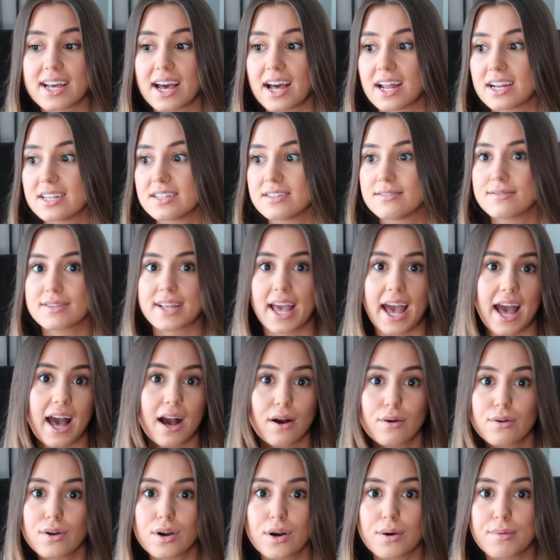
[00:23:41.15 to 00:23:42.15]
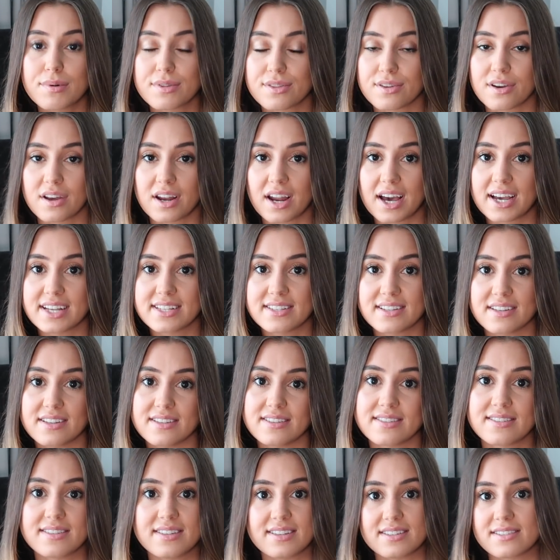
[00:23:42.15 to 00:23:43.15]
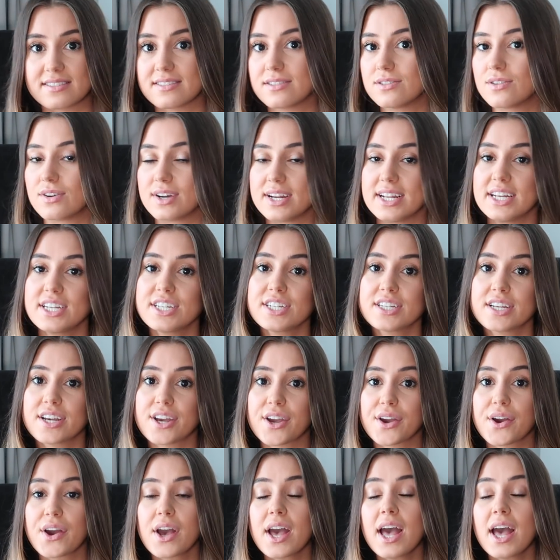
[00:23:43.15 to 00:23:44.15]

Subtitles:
and get alcohol with your license. It's not an issue.